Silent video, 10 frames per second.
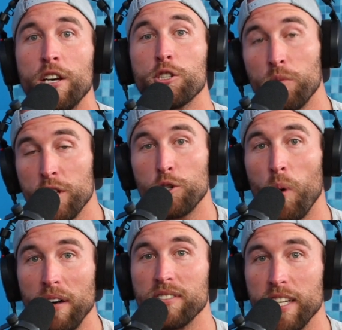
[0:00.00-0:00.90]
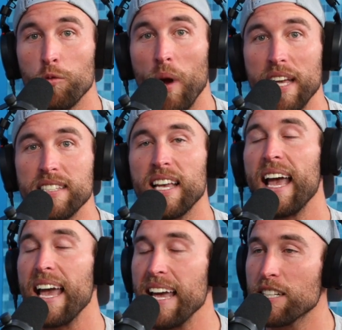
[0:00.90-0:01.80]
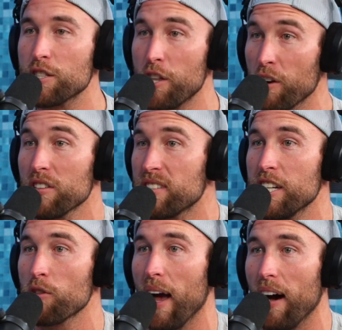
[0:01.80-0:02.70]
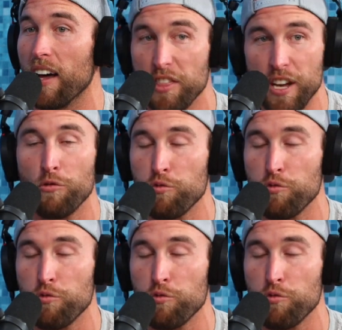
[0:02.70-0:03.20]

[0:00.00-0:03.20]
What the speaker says: So when the 12 seed wins, they're the Cinderella. They're